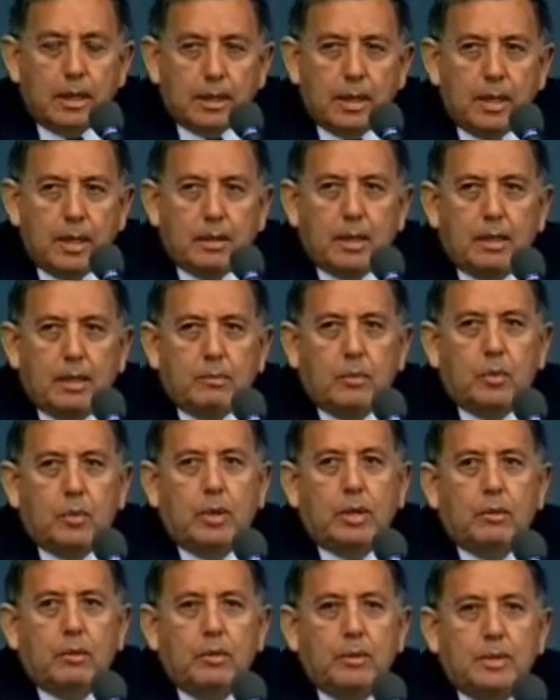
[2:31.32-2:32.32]
Again that
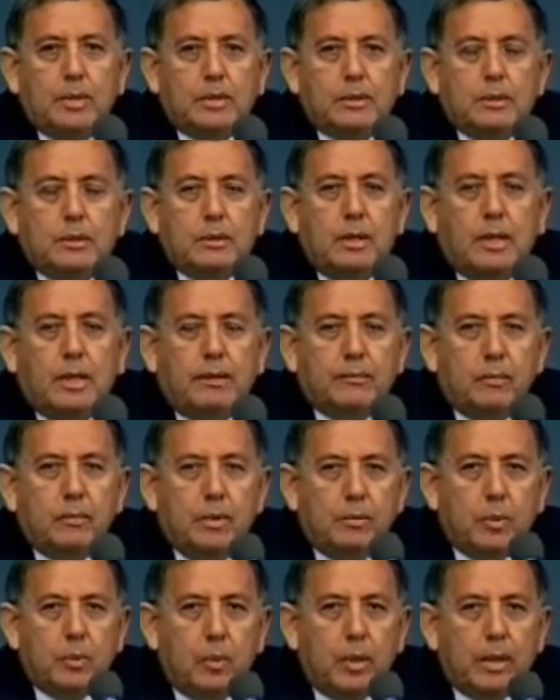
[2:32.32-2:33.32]
morning,
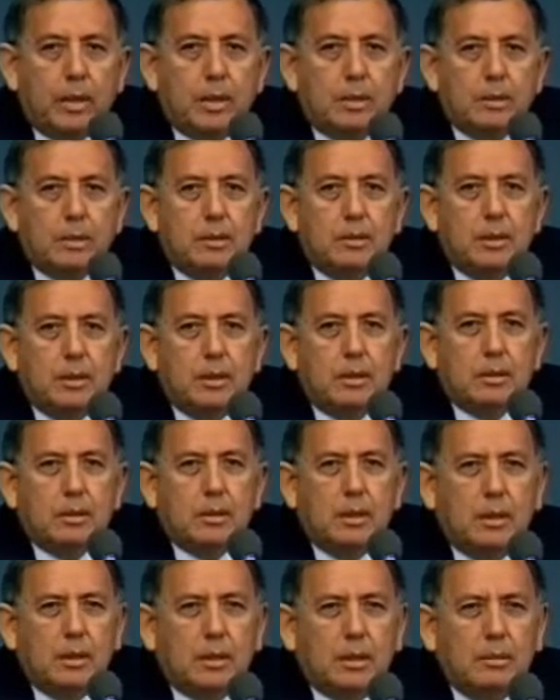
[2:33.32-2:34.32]
after reporting it to
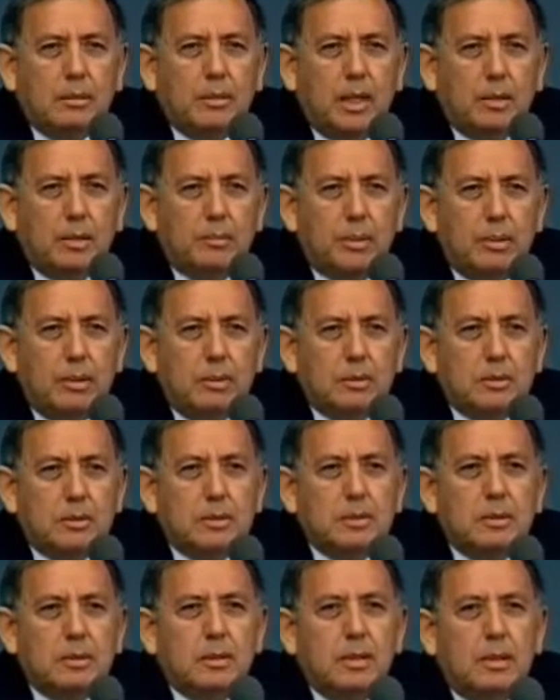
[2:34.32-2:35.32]
the command
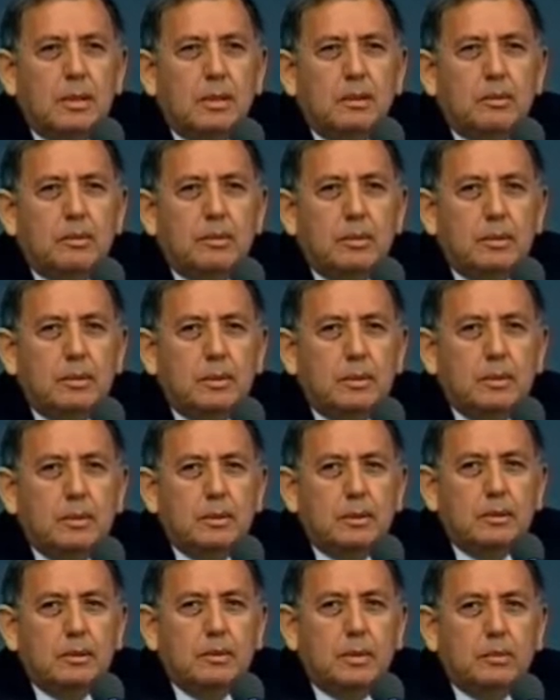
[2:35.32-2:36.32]
post,
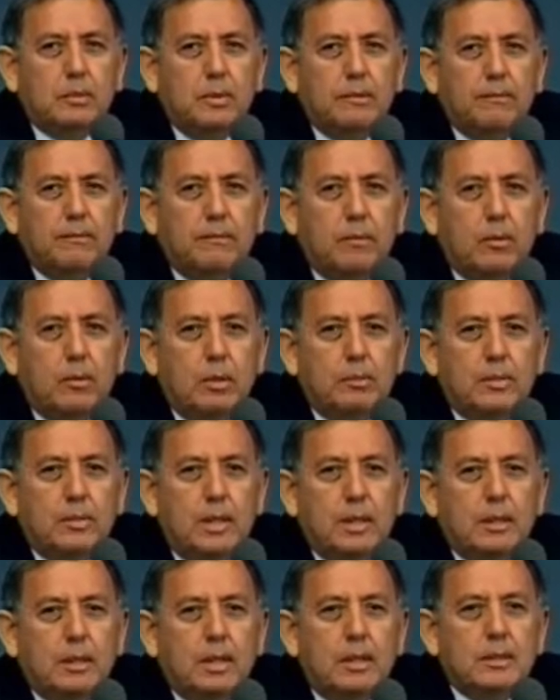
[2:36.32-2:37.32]
we were informed
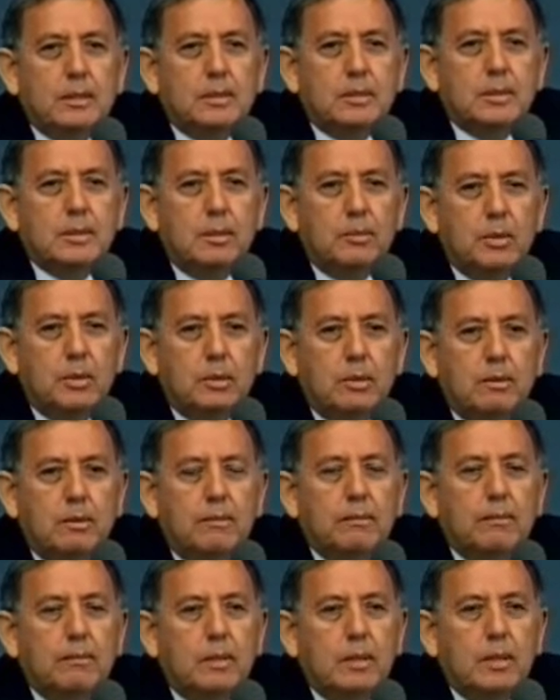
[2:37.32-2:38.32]
that a
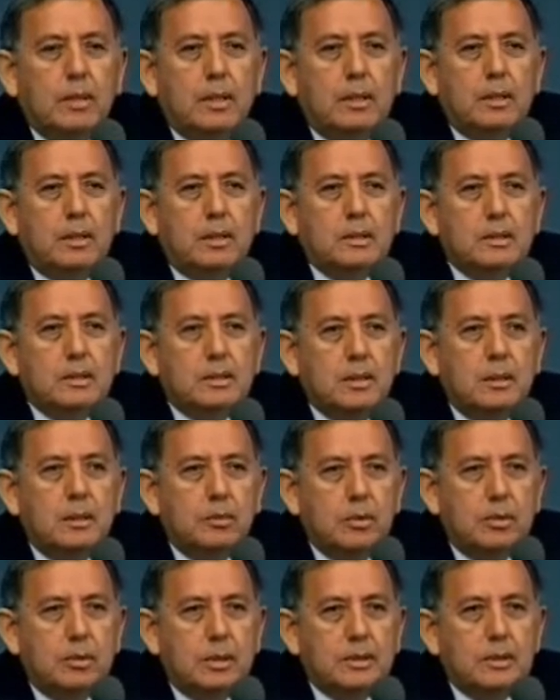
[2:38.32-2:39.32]
very
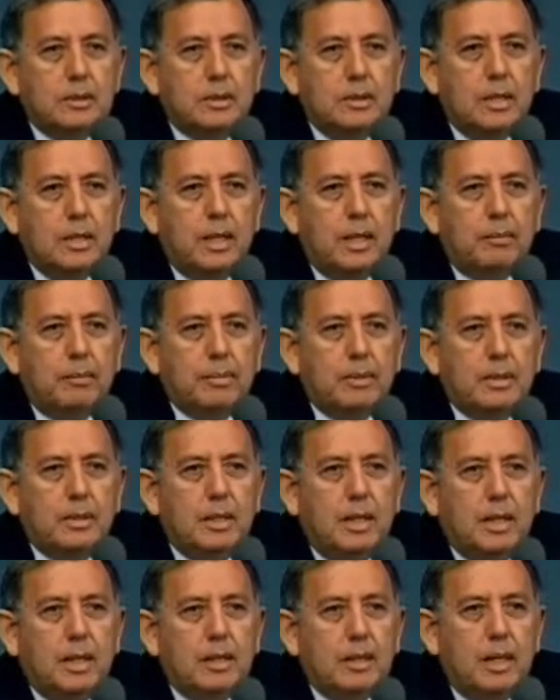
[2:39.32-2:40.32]
similar incident
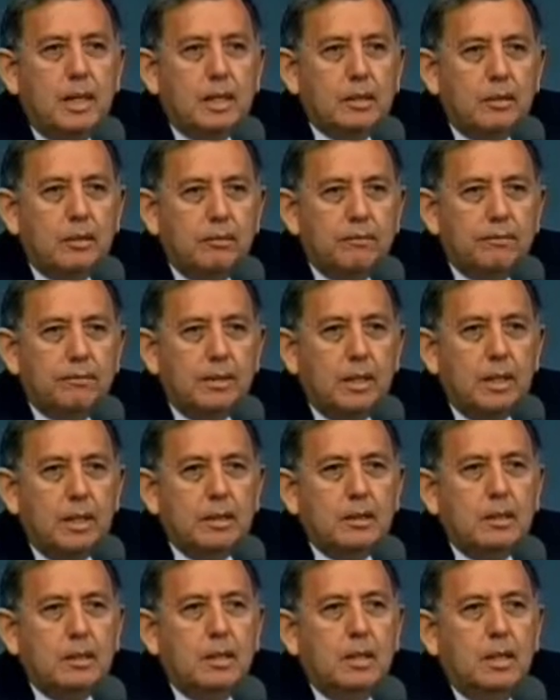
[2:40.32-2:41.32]
happened at Echo
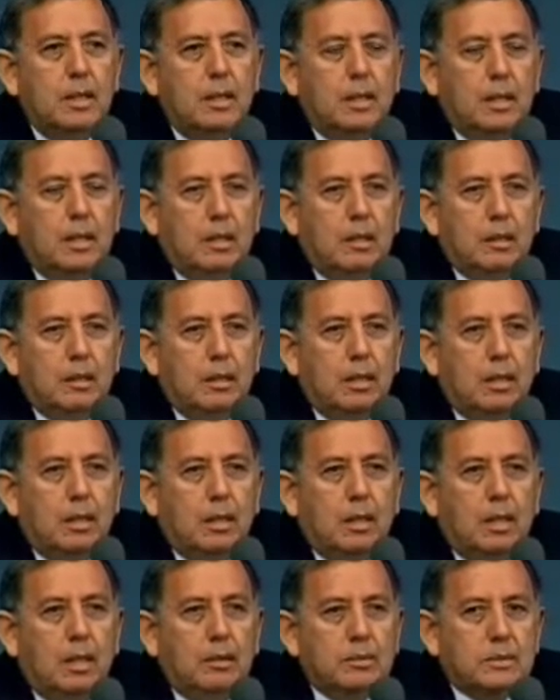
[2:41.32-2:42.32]
Flight.
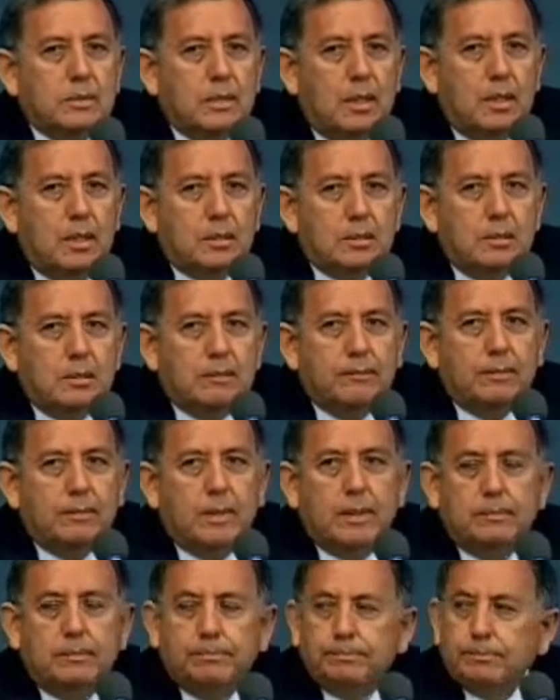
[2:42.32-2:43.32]
I was at Oscar
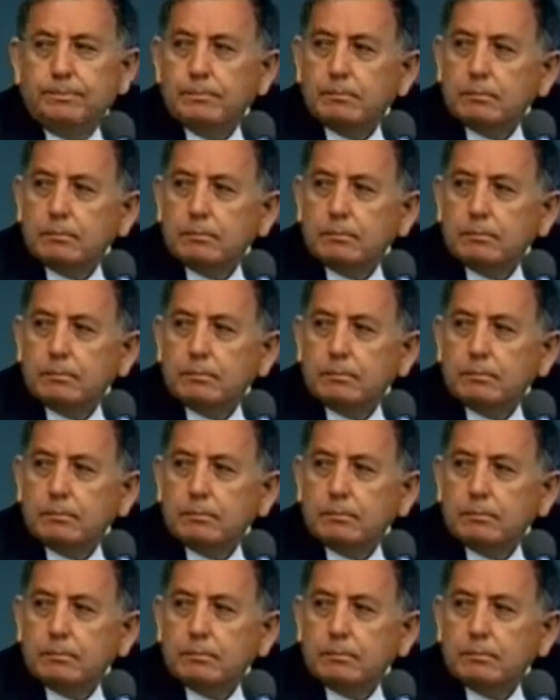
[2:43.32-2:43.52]
Flight.